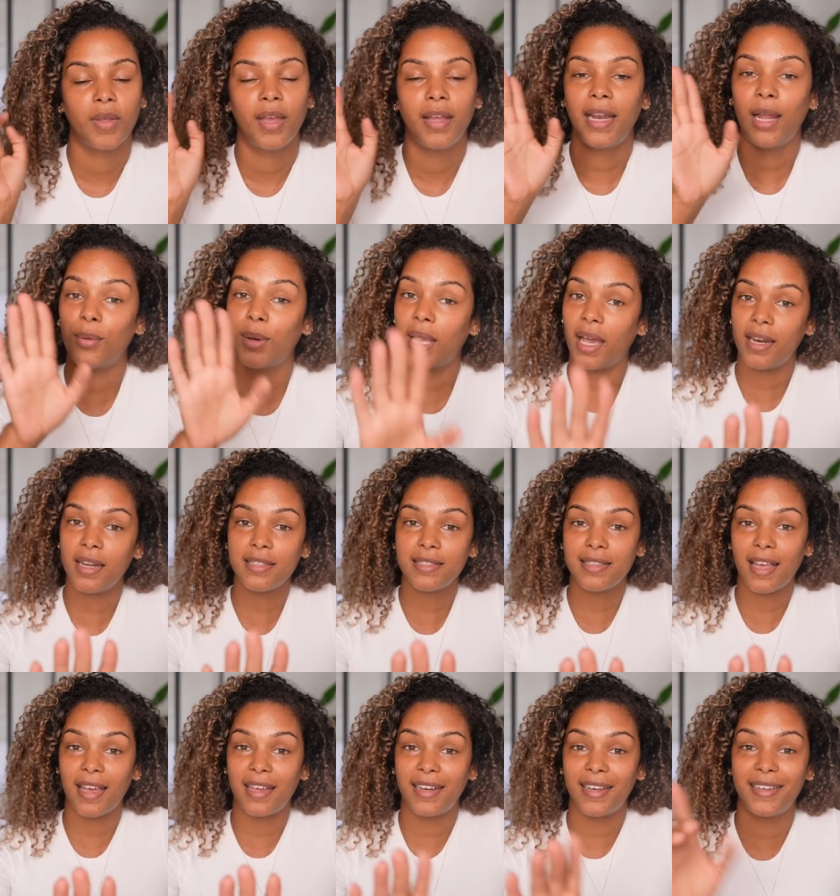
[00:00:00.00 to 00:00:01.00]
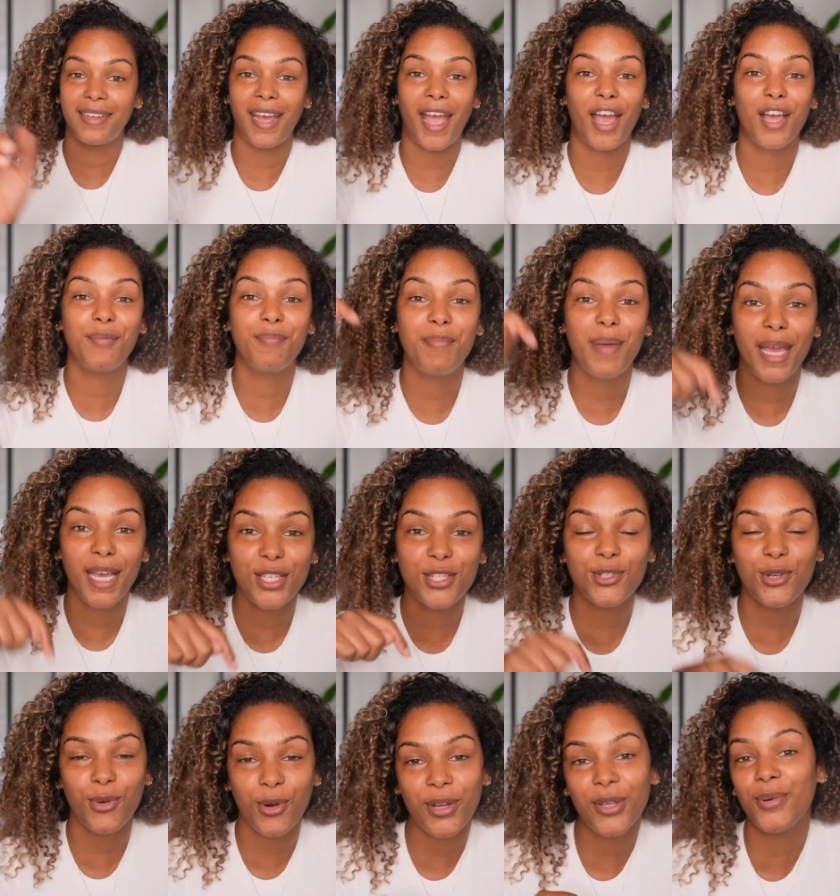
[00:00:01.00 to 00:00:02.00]
Now get excited and make
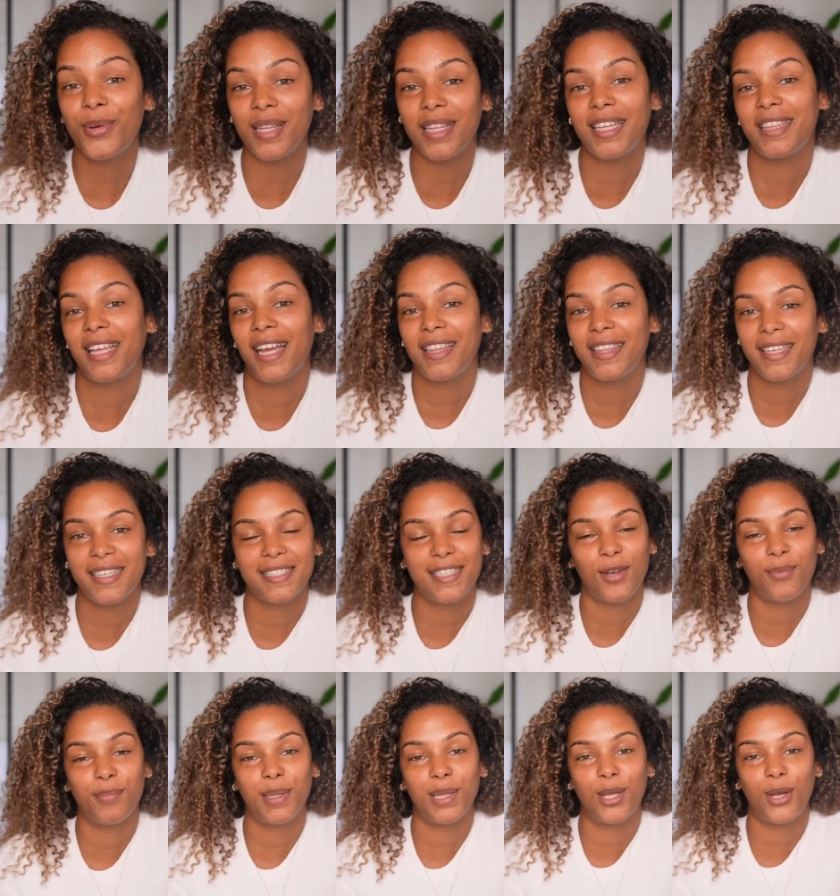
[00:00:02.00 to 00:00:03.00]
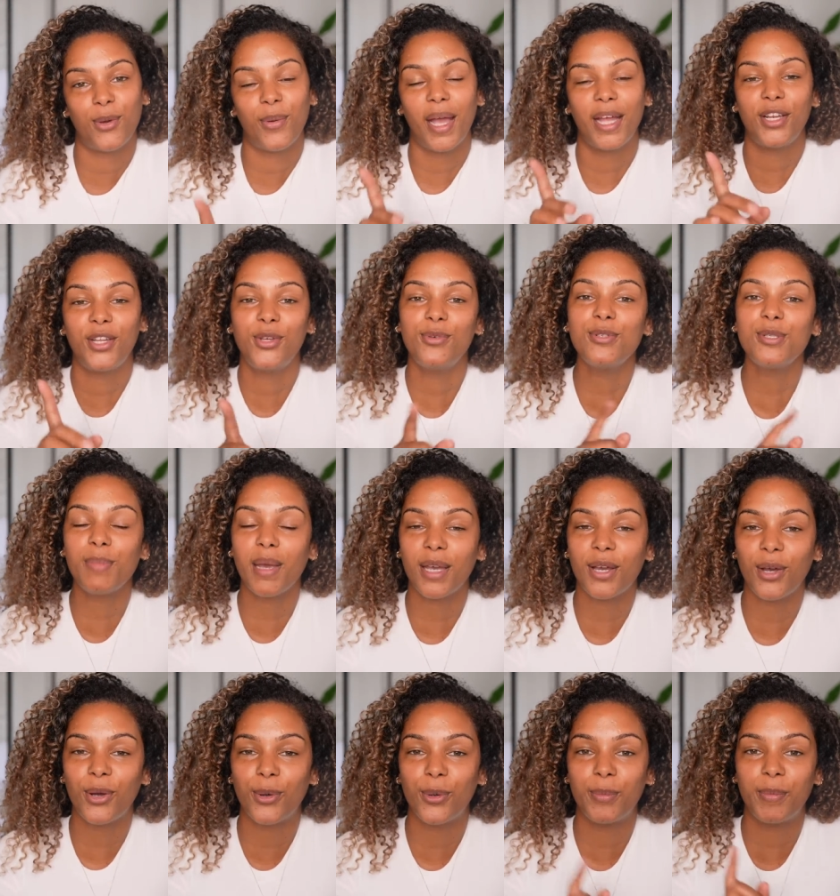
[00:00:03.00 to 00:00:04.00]
sure you click that link down below and use my
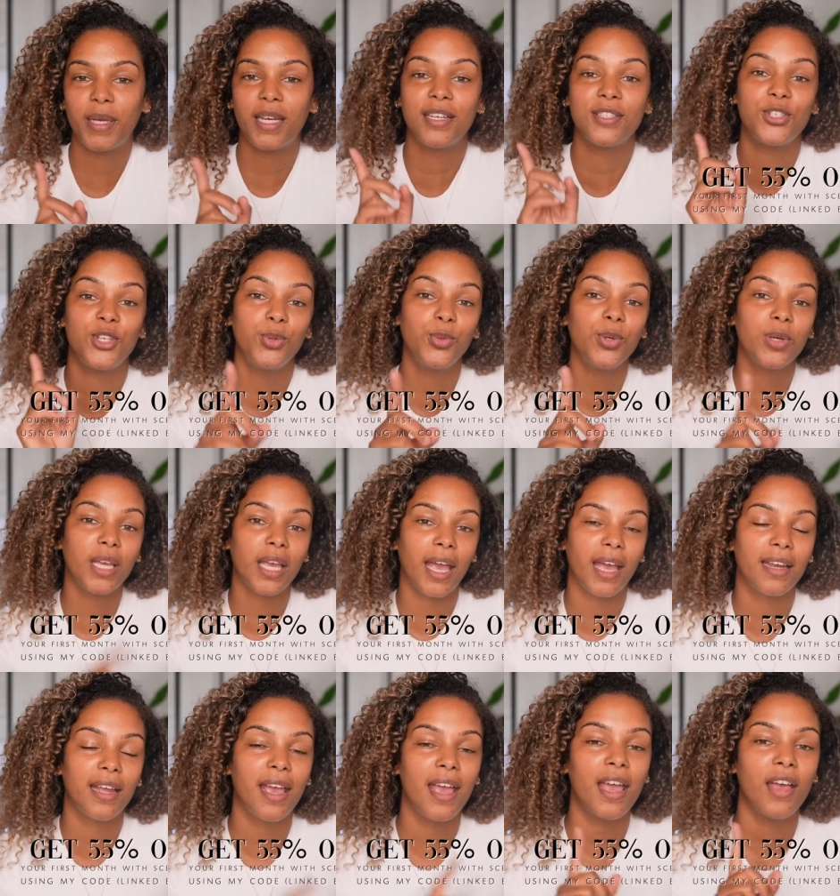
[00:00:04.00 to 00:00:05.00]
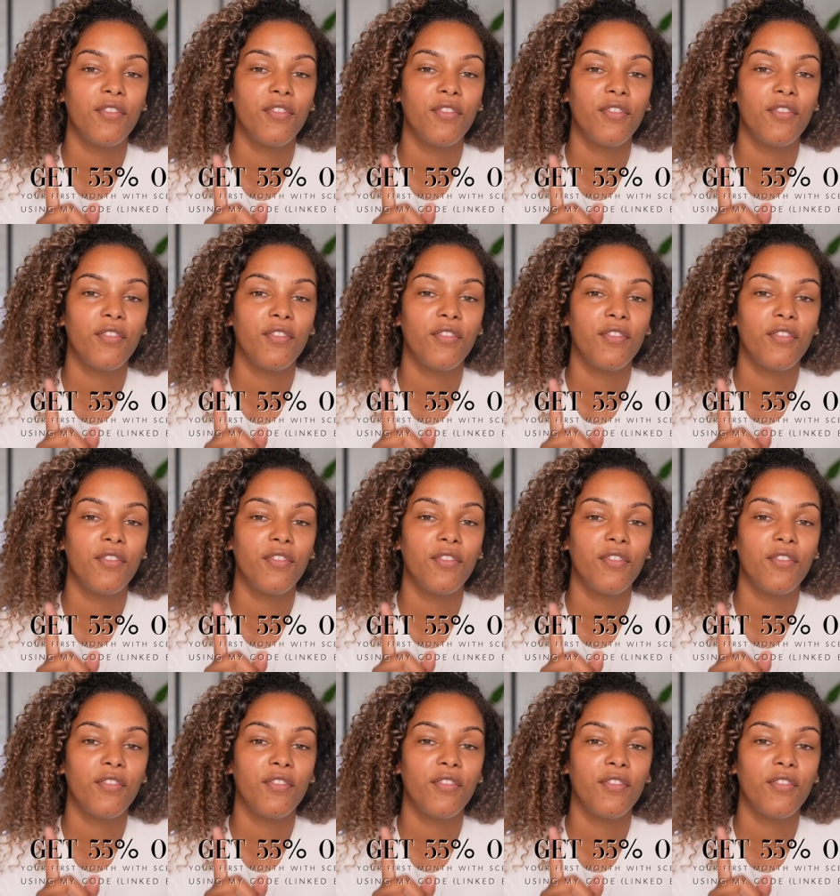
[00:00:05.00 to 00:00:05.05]
code because you will get